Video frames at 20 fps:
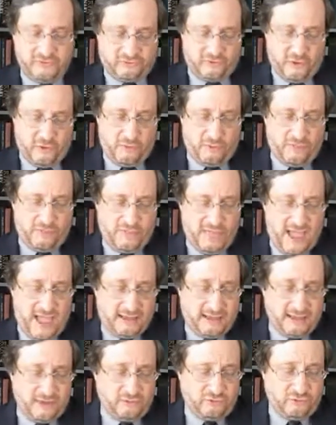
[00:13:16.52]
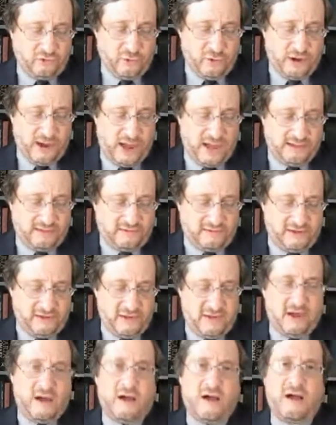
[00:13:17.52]
So that gives you an
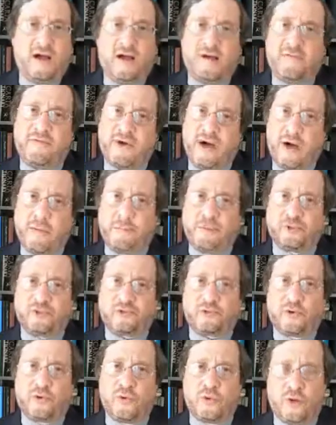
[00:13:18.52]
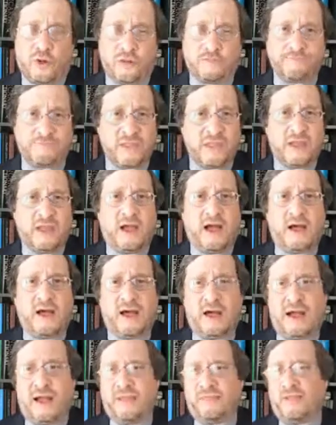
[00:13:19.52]
idea of upper school.
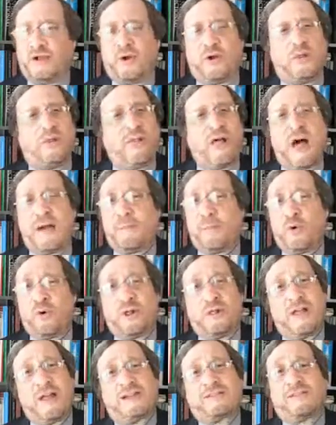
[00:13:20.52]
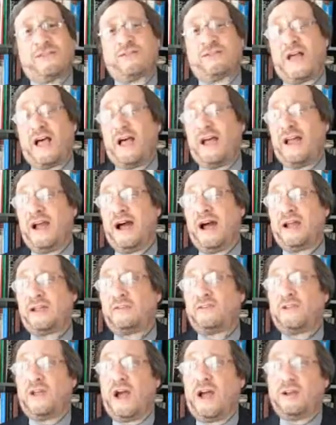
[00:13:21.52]
There are a lot more electives.
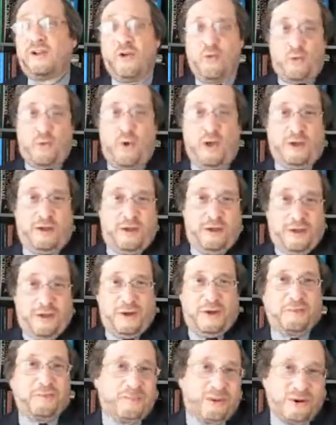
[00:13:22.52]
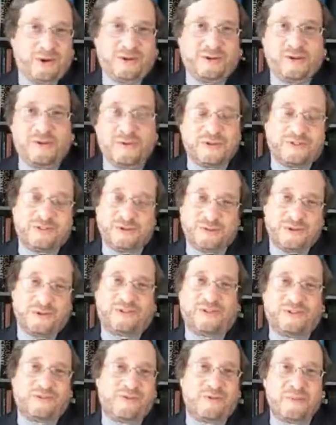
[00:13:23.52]
I don't want to burden you with too
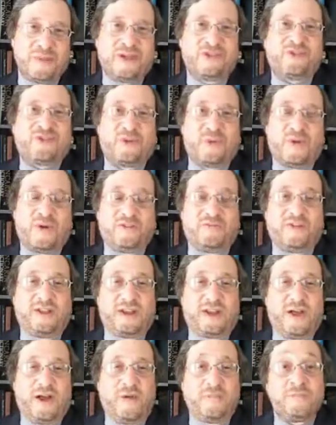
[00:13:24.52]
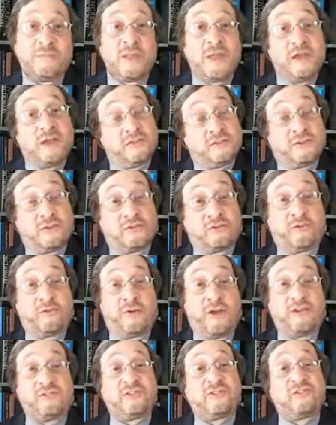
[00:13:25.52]
much information in one video. So
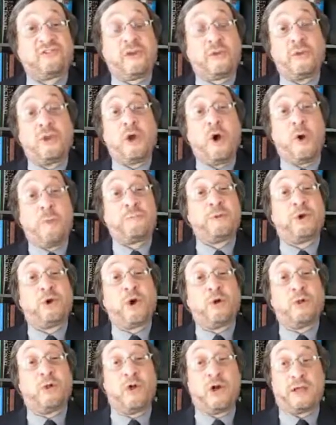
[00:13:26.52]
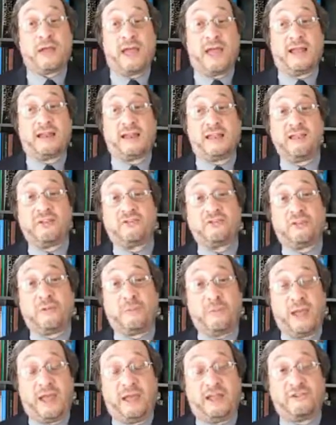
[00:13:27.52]
suffice to say, we hope you go look at each of
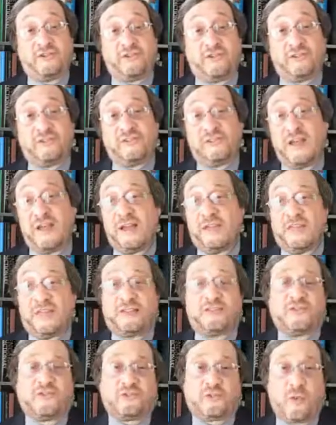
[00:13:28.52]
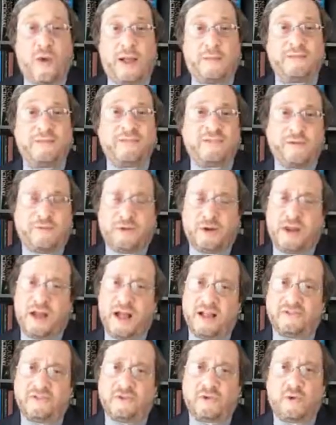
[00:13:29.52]
the pages that describe these different
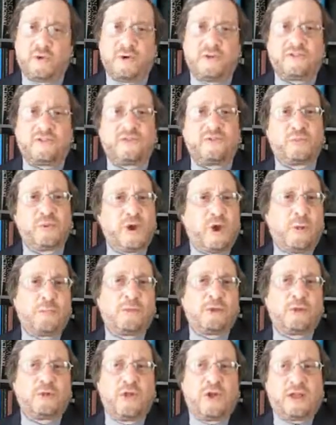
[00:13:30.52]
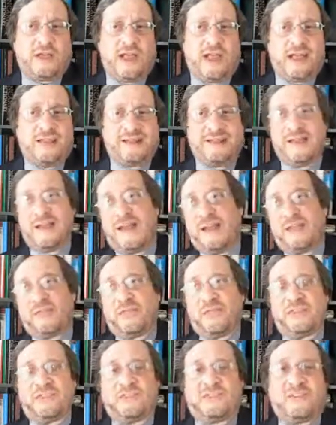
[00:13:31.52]
kinds of courses. We hope you look at
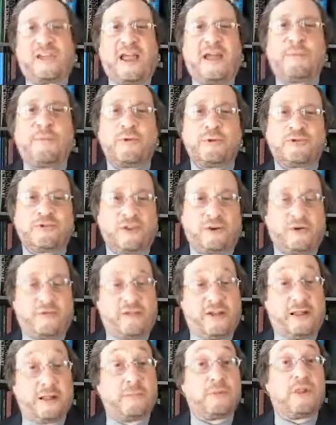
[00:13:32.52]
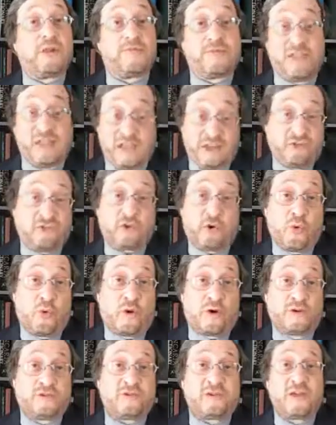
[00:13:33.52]
the samples that are available of each
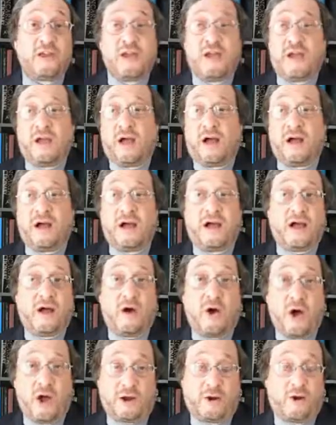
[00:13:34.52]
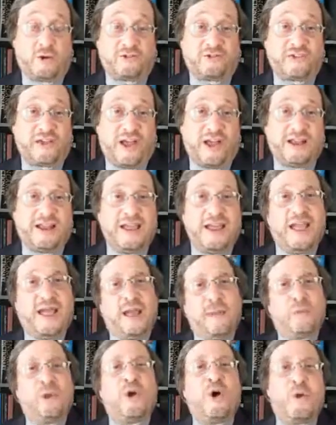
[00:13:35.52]
course on our site.
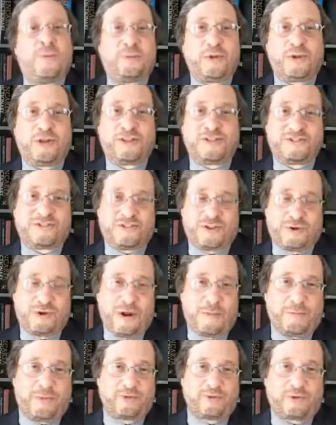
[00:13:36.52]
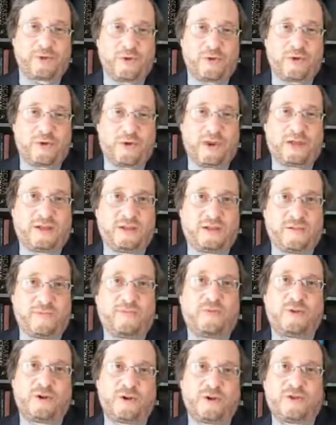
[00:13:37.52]
And we hope you'll consider upper school
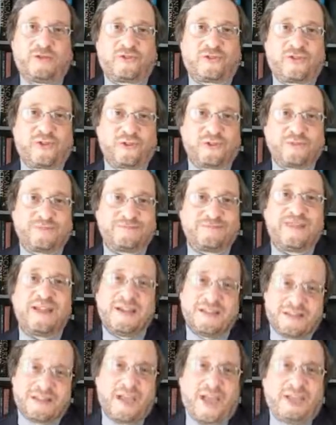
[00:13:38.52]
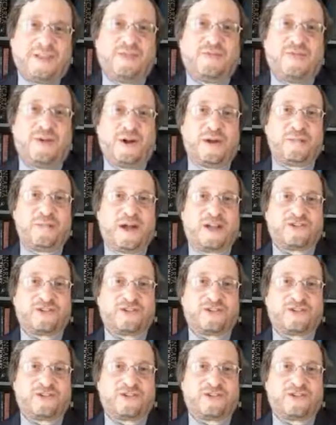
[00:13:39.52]
curriculum for your student. Thank you very